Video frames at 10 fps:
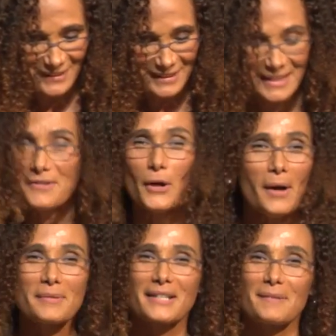Didn't know
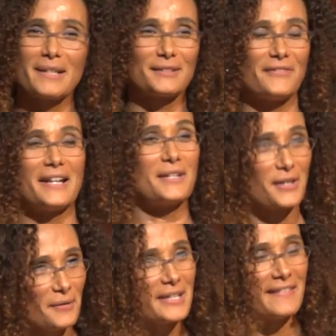I was going to be able to find a
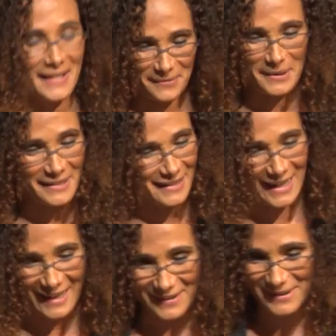joke in this one
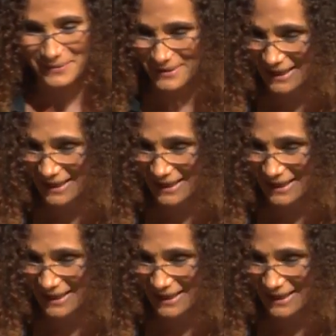today. This